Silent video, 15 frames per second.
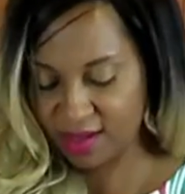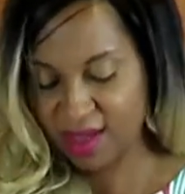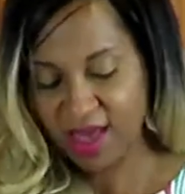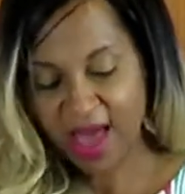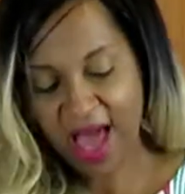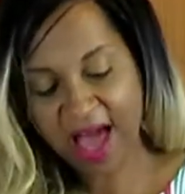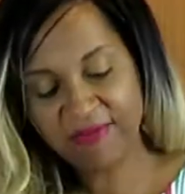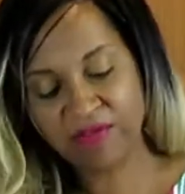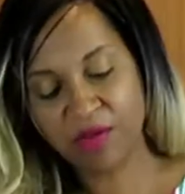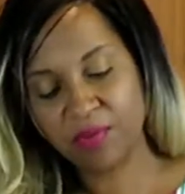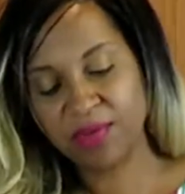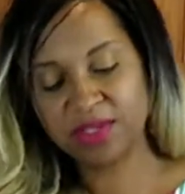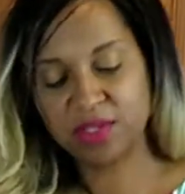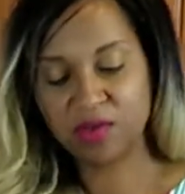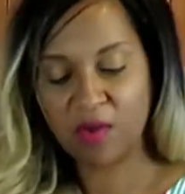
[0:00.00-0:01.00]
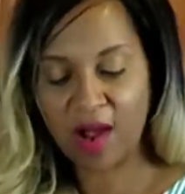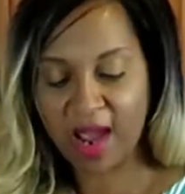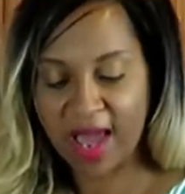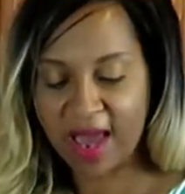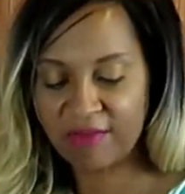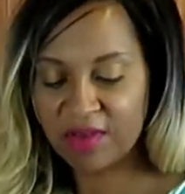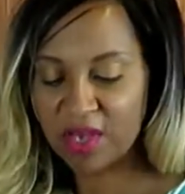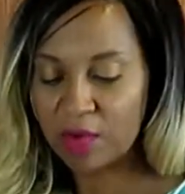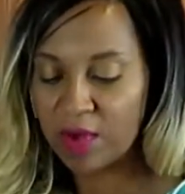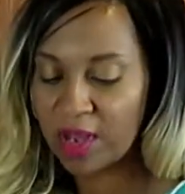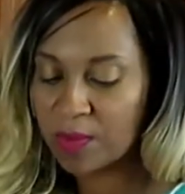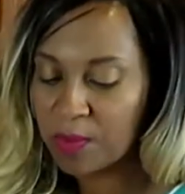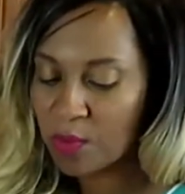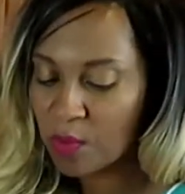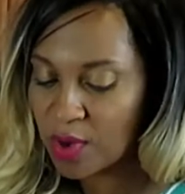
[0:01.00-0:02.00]
After we do our heavy
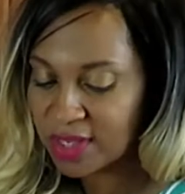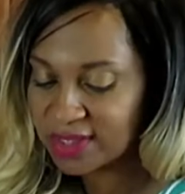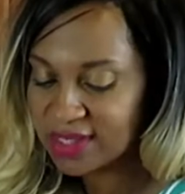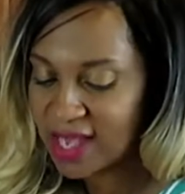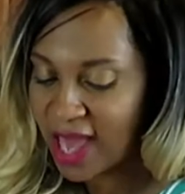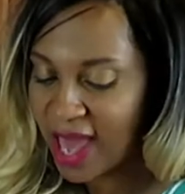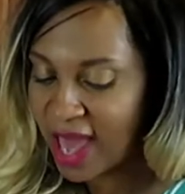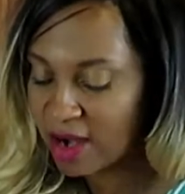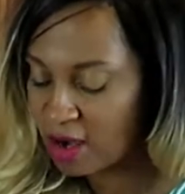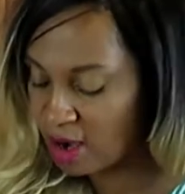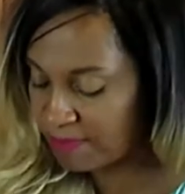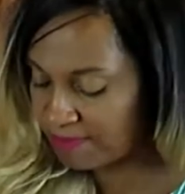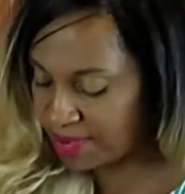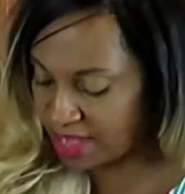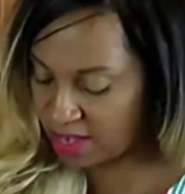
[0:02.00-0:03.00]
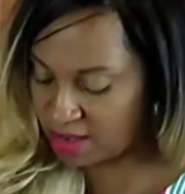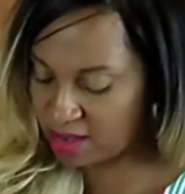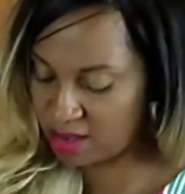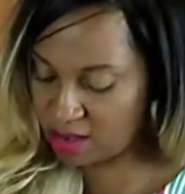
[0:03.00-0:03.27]
cream, we want to add our butter.